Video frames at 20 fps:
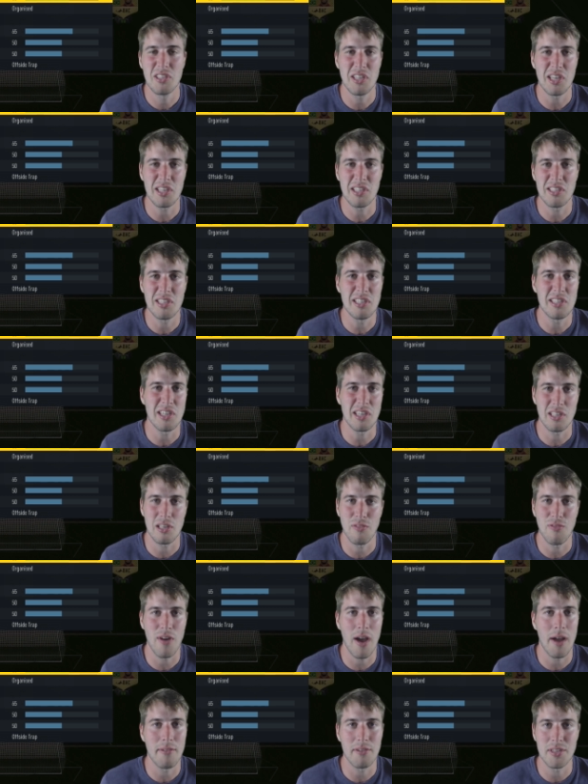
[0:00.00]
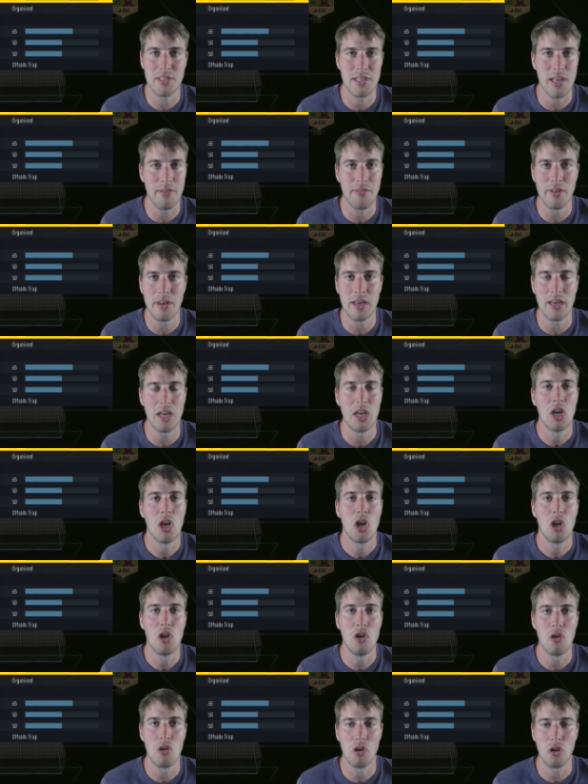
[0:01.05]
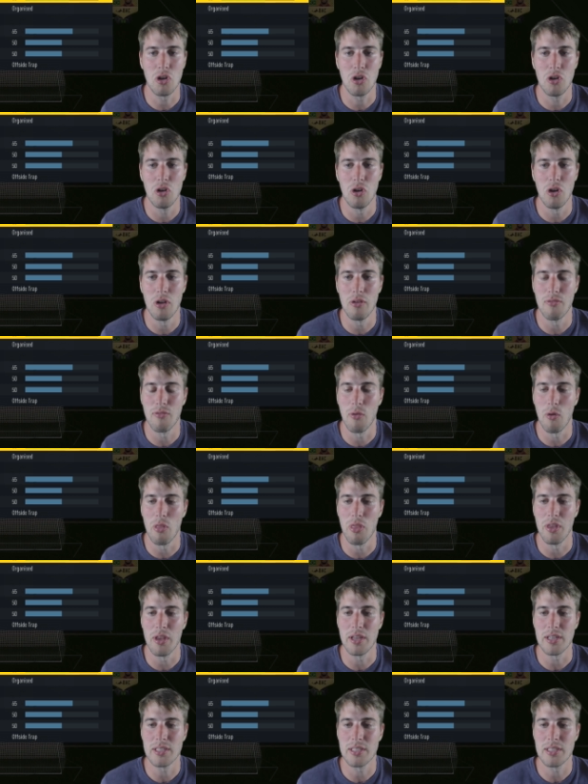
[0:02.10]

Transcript: 60, 65, or 70, you're good for